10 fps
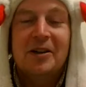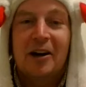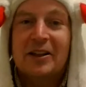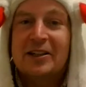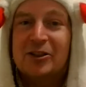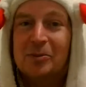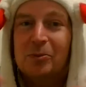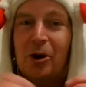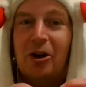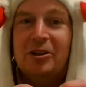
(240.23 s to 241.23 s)
Are they
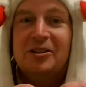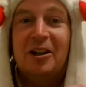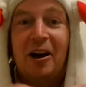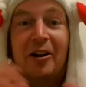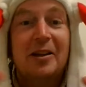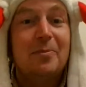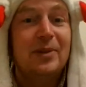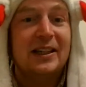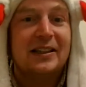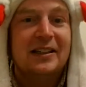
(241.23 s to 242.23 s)
small? Are they
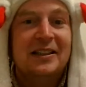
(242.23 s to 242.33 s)
big?